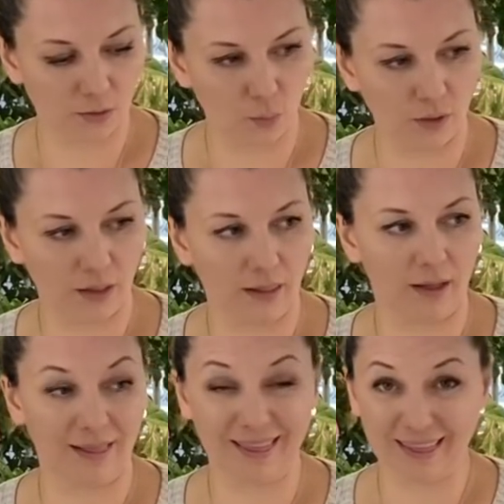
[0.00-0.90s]
will
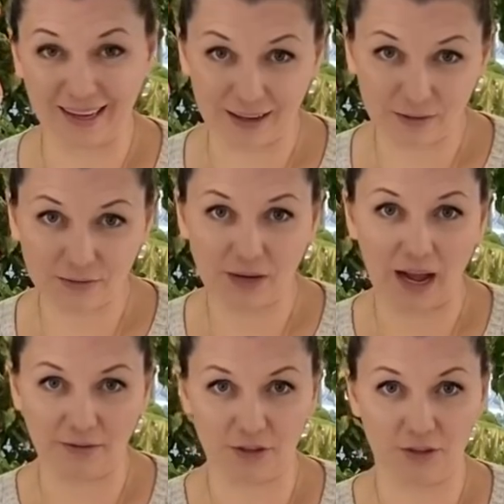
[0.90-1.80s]
live
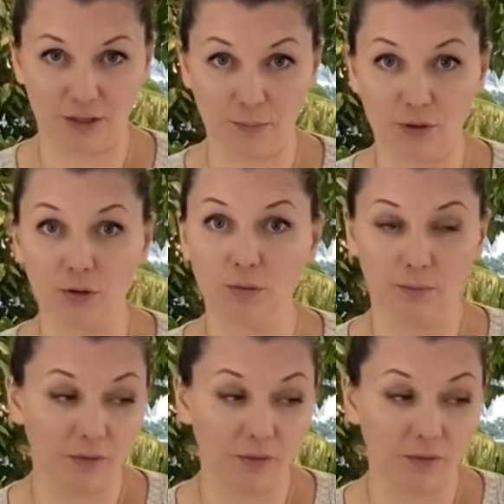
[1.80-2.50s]
after they bloom.